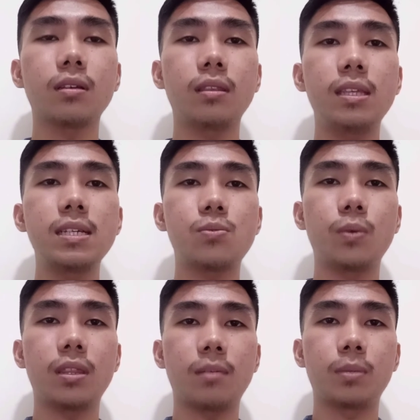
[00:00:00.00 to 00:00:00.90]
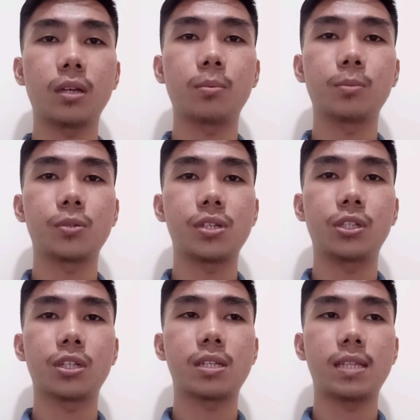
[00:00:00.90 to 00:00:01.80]
these with applicable
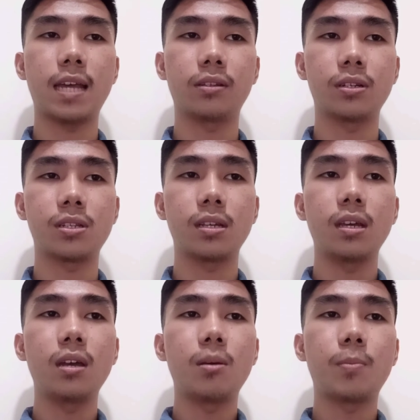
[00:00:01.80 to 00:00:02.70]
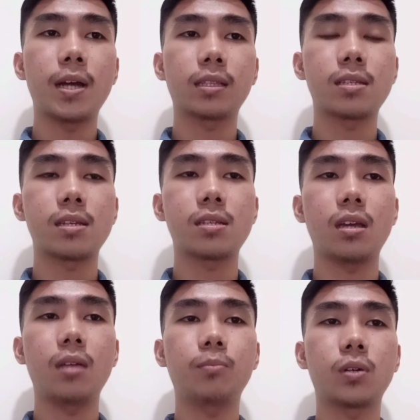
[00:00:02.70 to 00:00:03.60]
procedures, standards, practices,
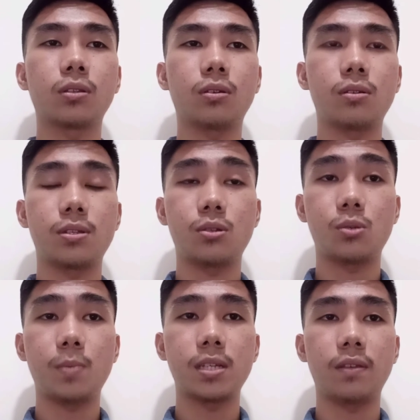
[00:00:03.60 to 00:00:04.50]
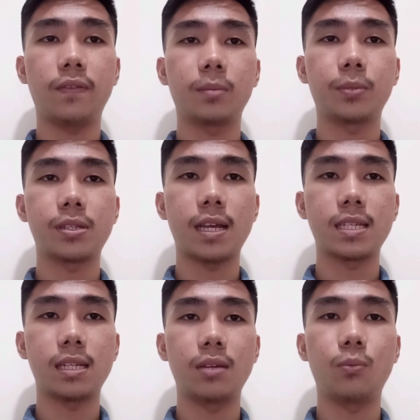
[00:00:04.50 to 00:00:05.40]
and protocols to specify
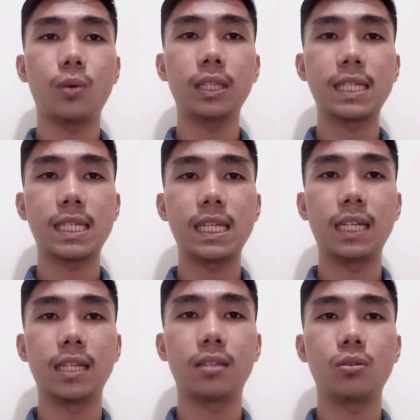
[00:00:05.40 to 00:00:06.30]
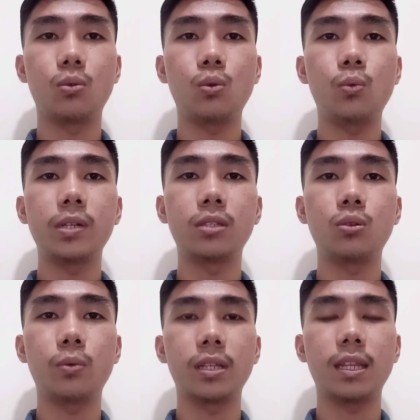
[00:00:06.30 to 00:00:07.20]
precisely what is needed, who will
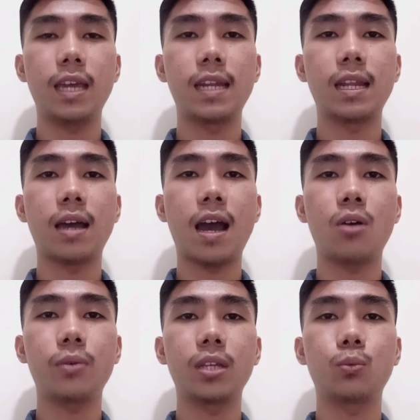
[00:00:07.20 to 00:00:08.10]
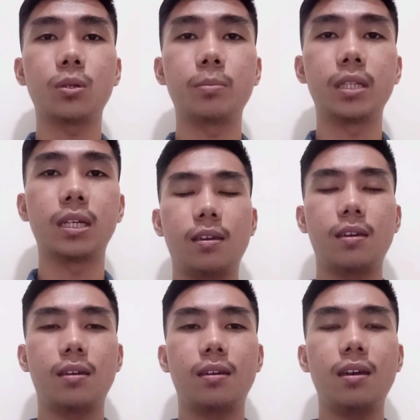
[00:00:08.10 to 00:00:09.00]
do it, and how it will be done.
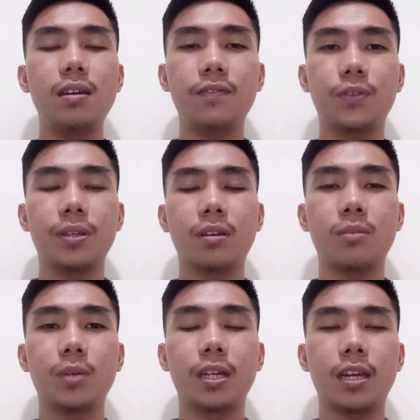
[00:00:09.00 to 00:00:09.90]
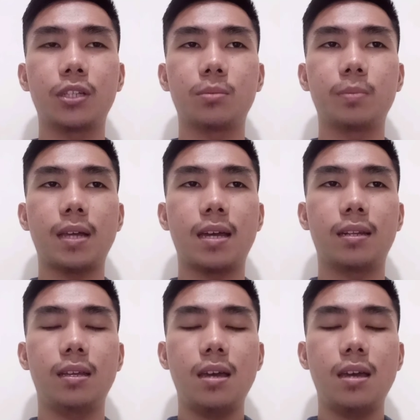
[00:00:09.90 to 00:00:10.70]
And for the communication plan,